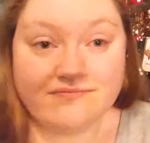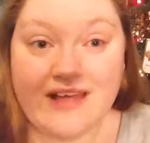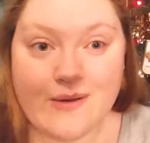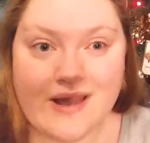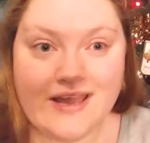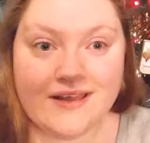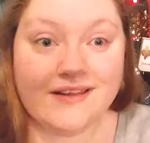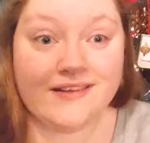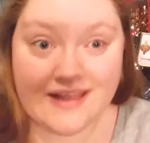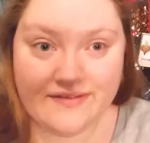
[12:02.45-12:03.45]
That way,
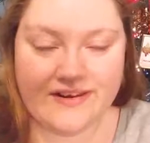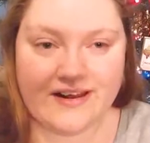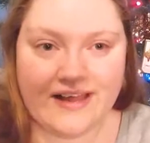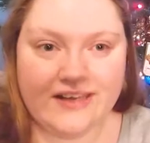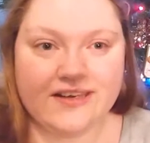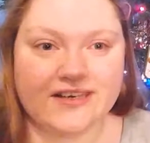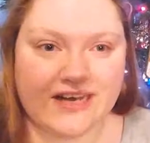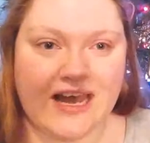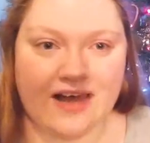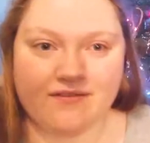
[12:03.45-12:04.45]
definitely
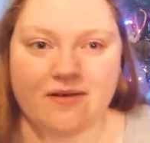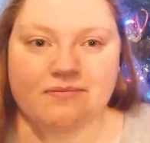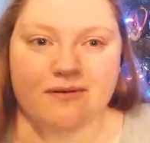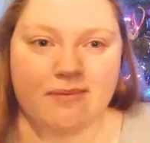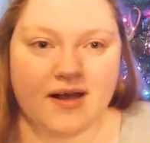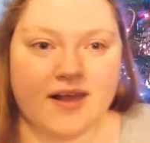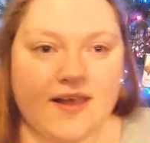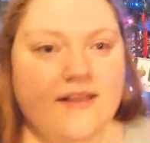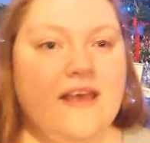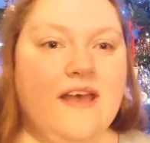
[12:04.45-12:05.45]
going to have a proper
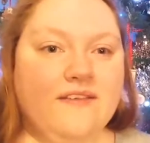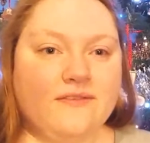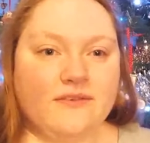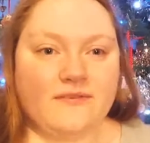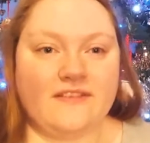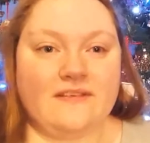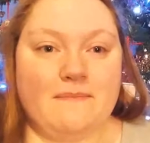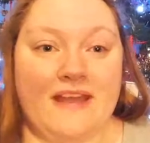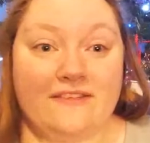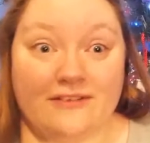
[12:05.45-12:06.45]
sort of a
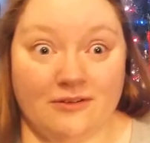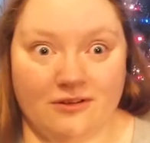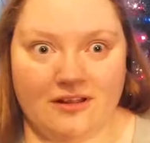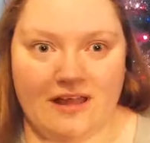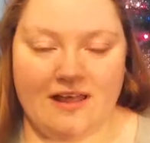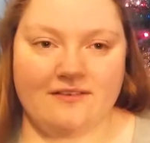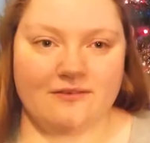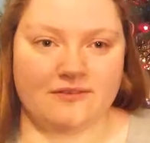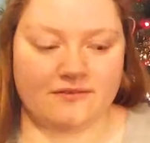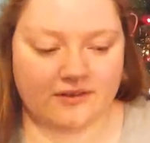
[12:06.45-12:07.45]
symmetrical
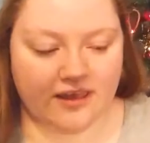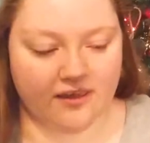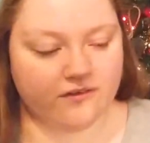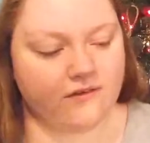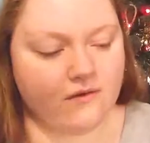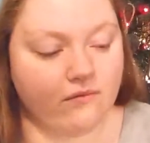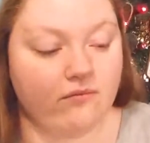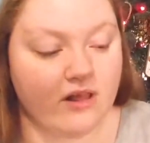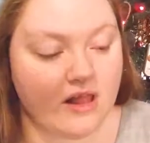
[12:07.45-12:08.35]
sort of looking shawl.